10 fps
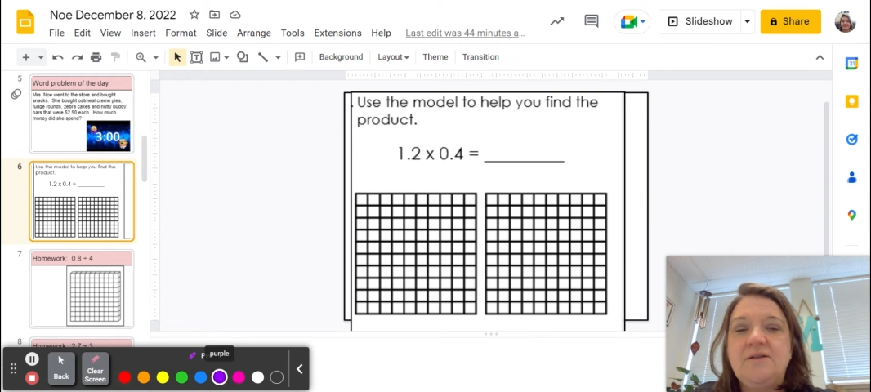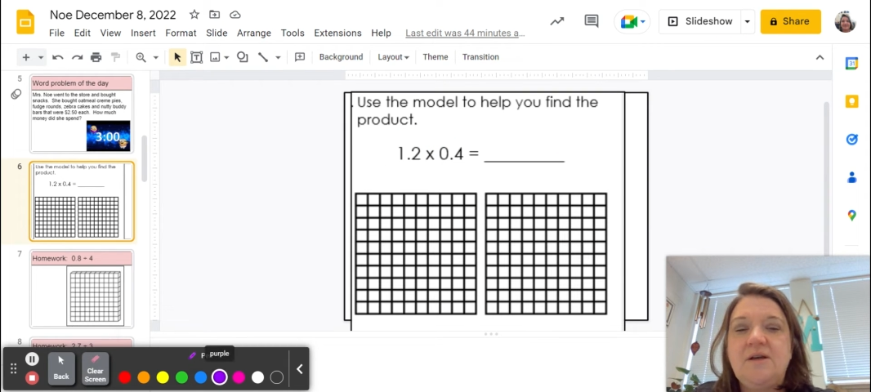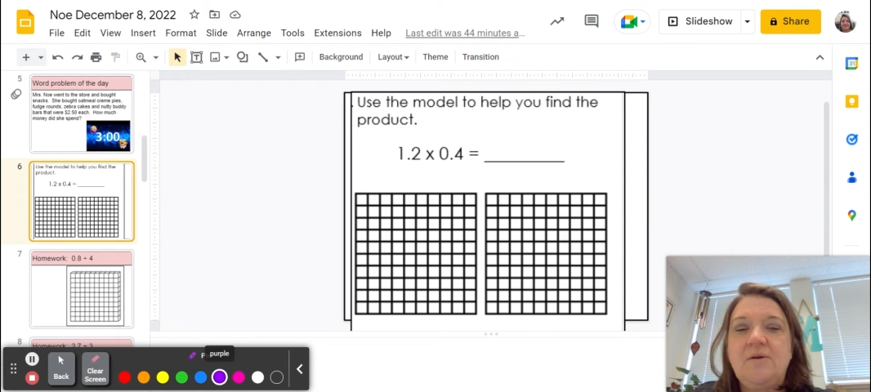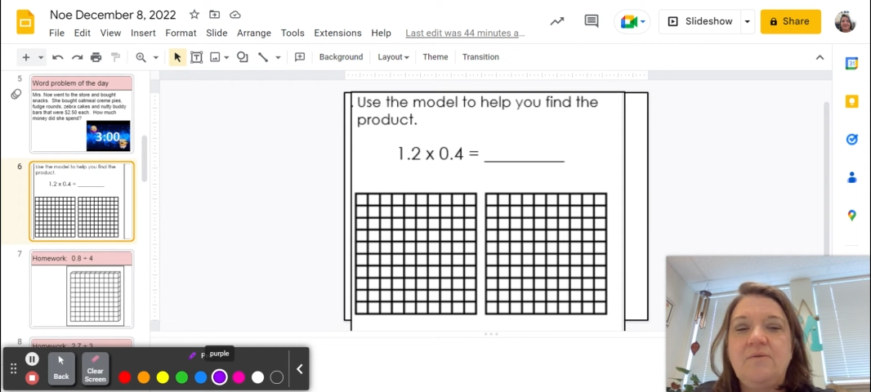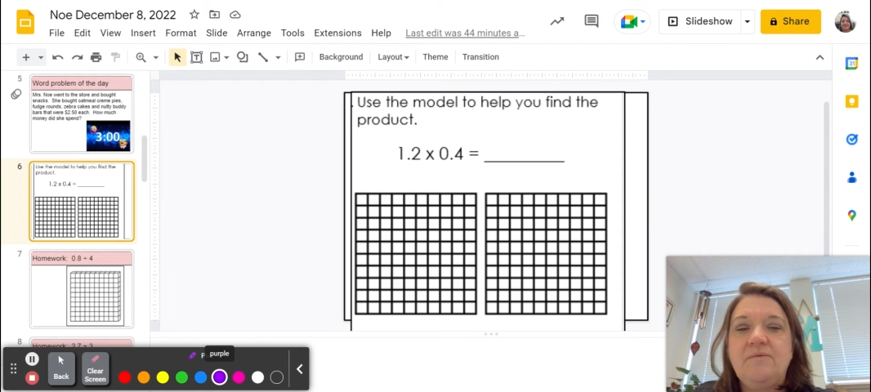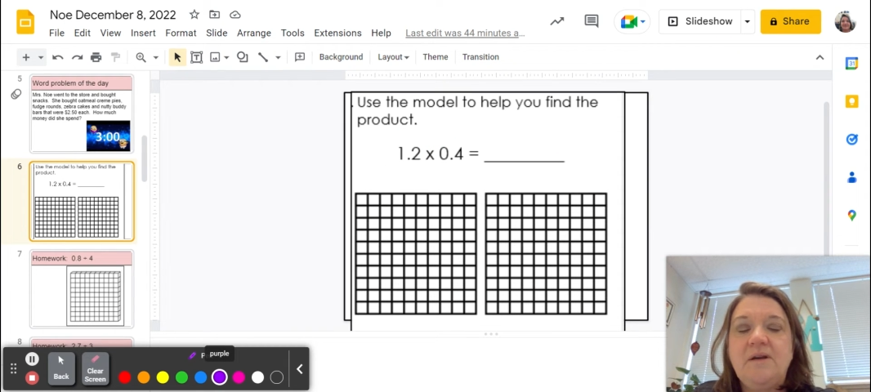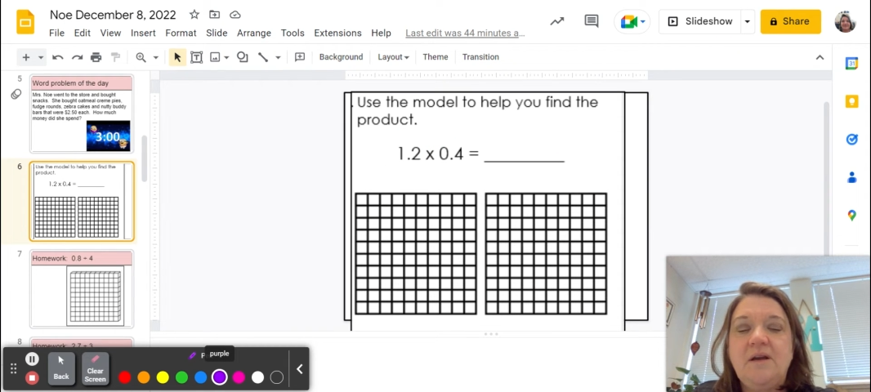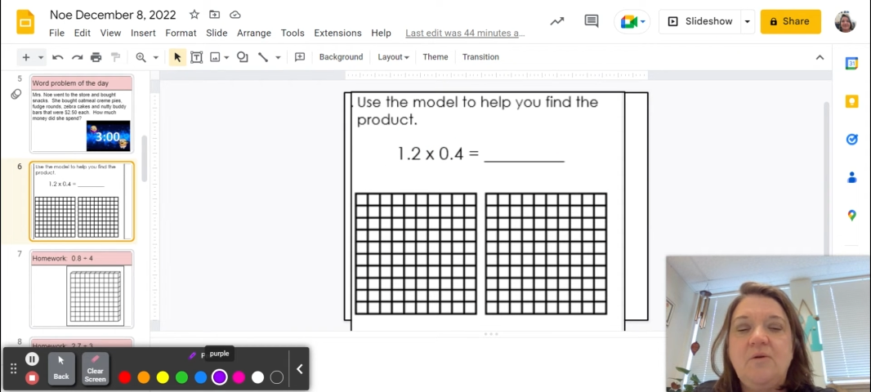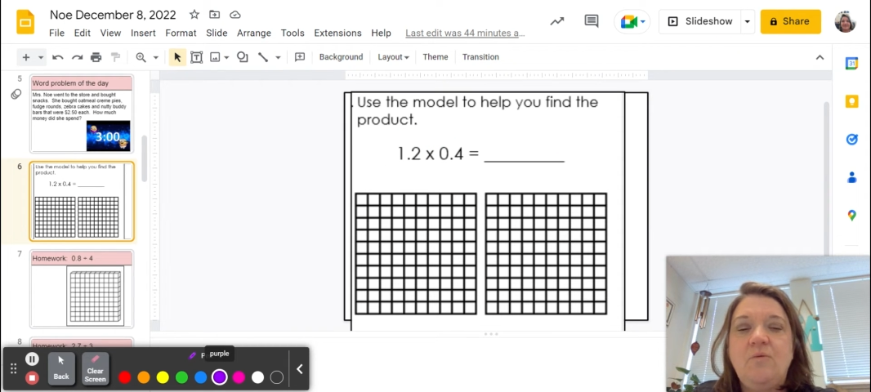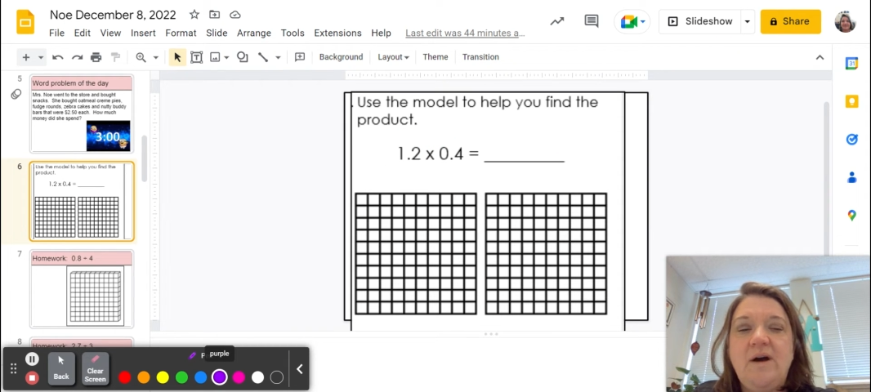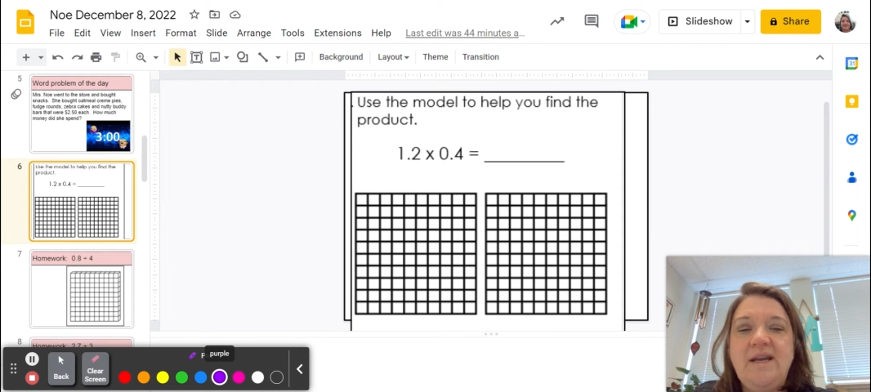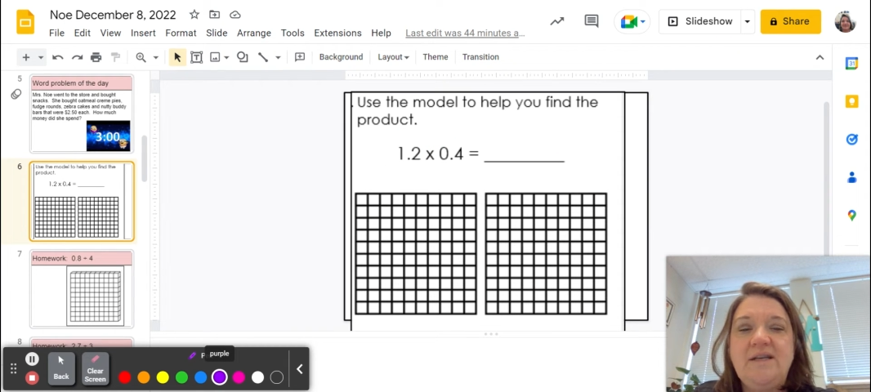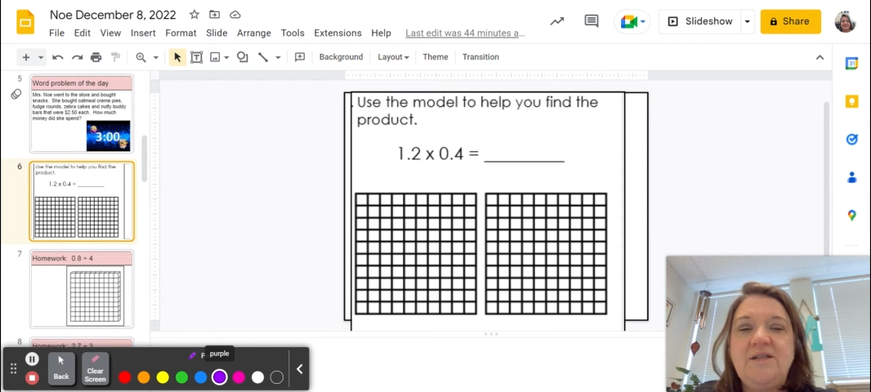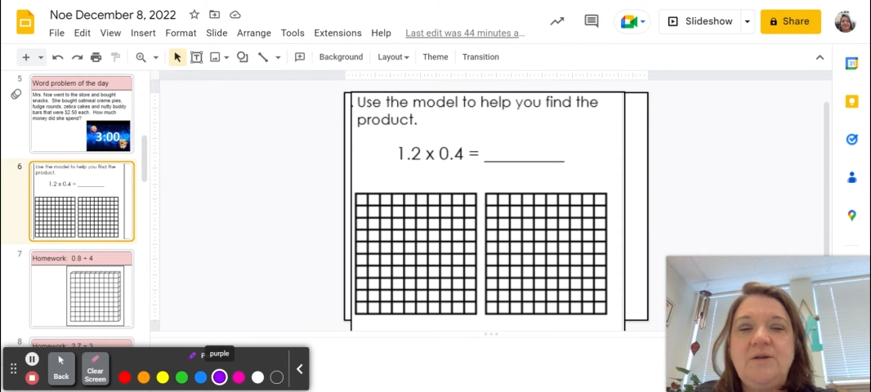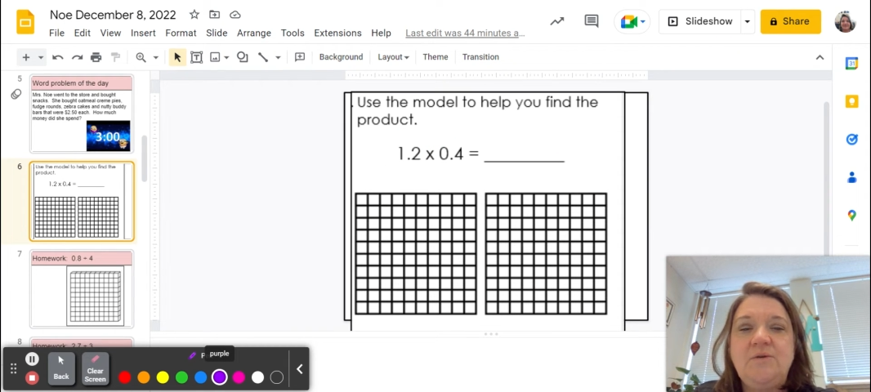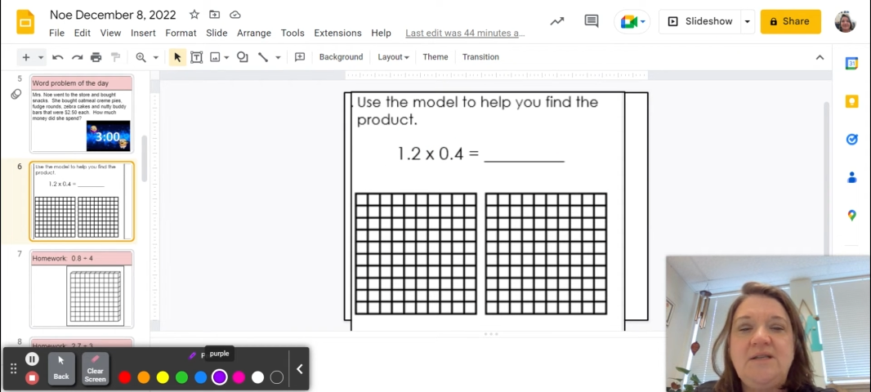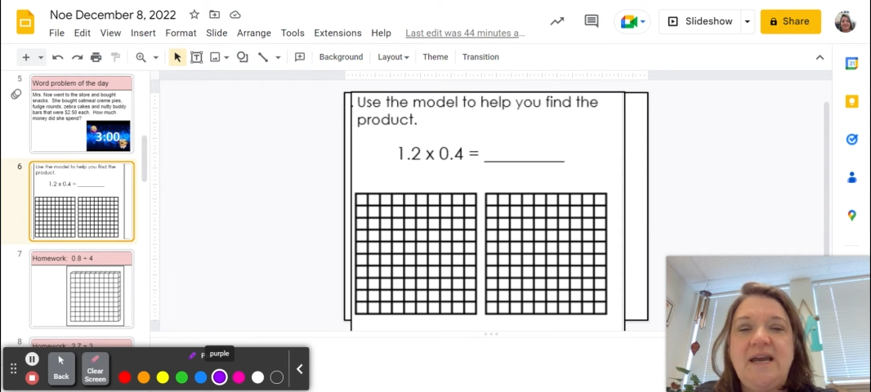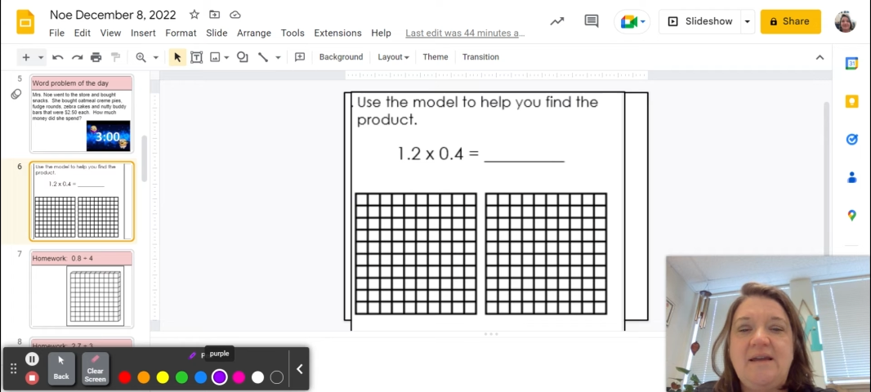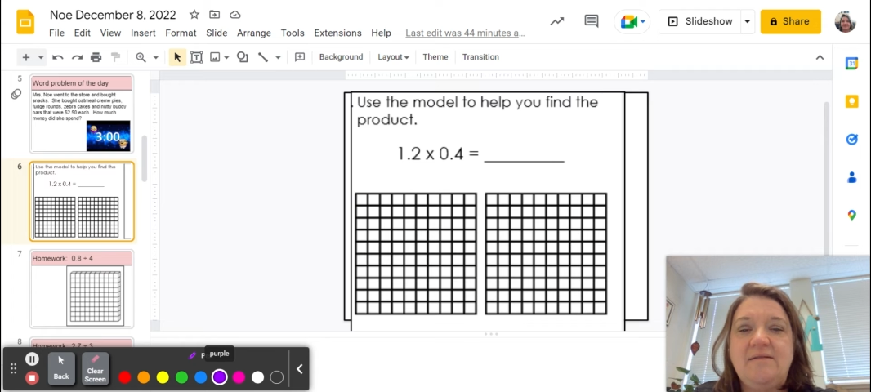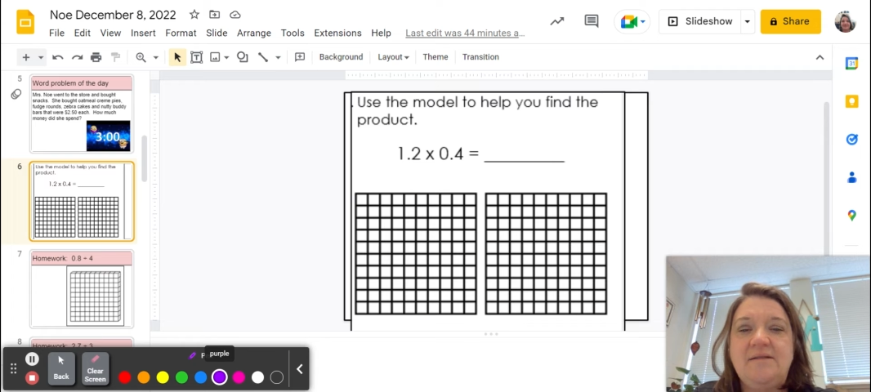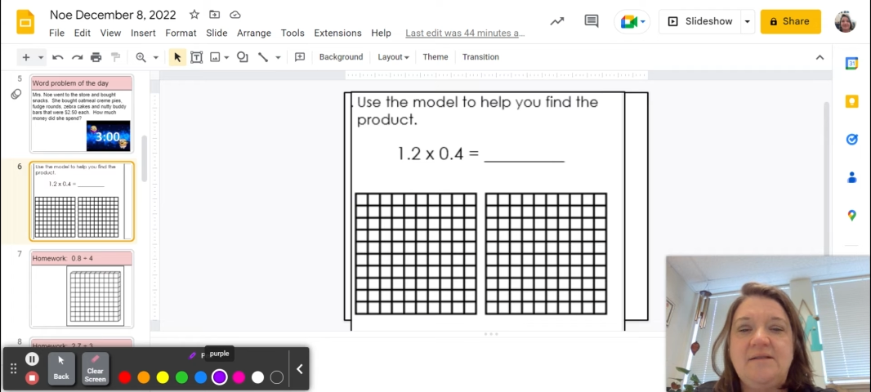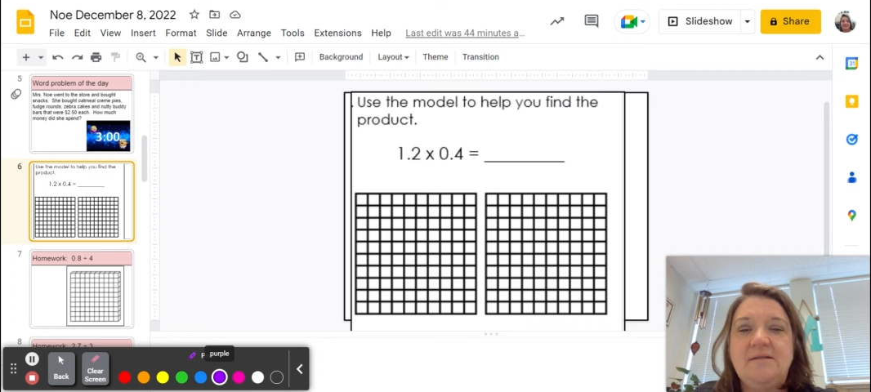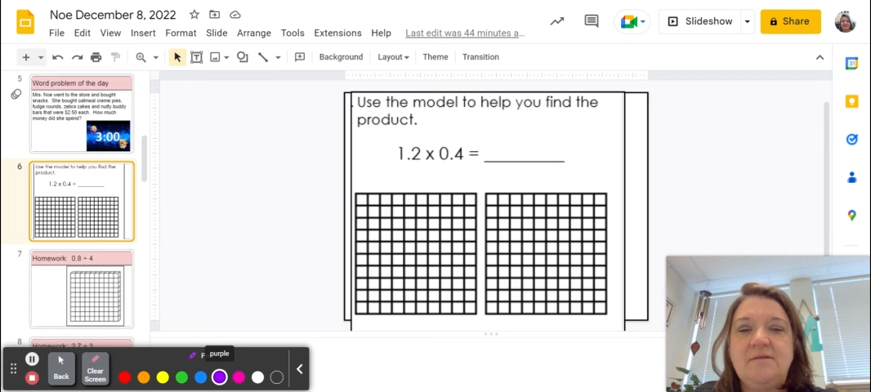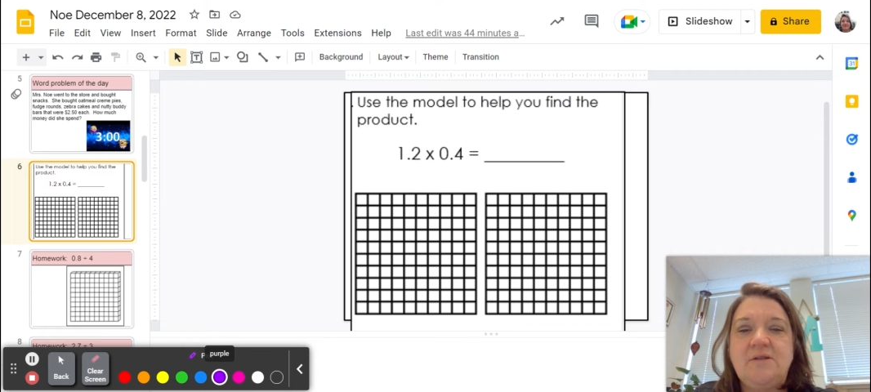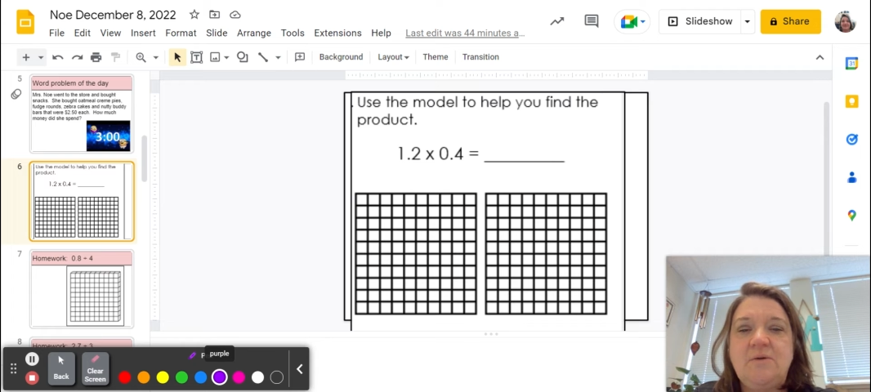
So 1 and 2 tenths.